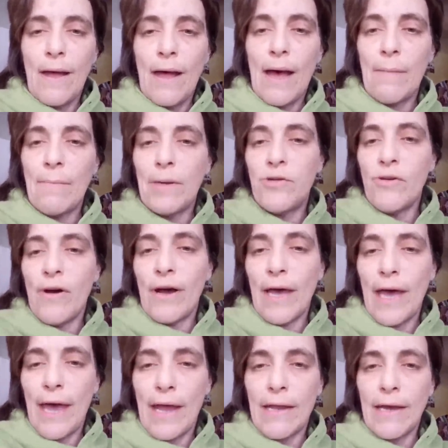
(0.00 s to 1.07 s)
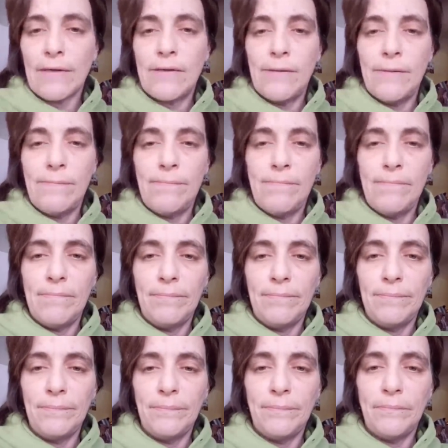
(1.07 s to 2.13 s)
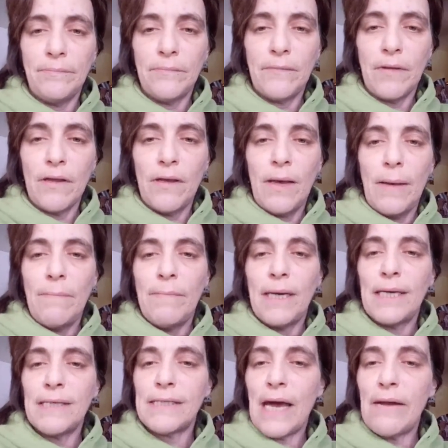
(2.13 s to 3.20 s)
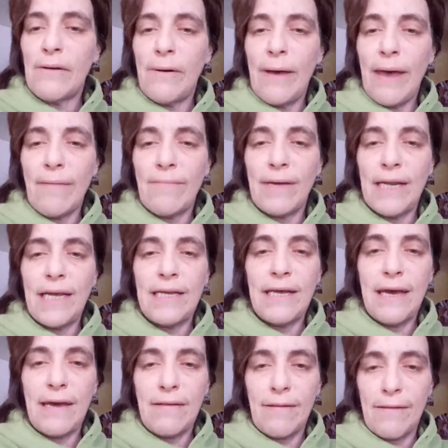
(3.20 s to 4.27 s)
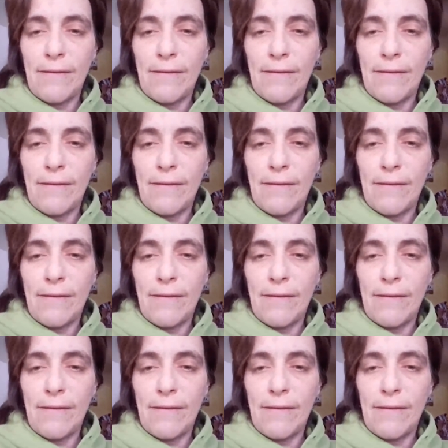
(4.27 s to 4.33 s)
I'm a drug addict because I don't have any teeth.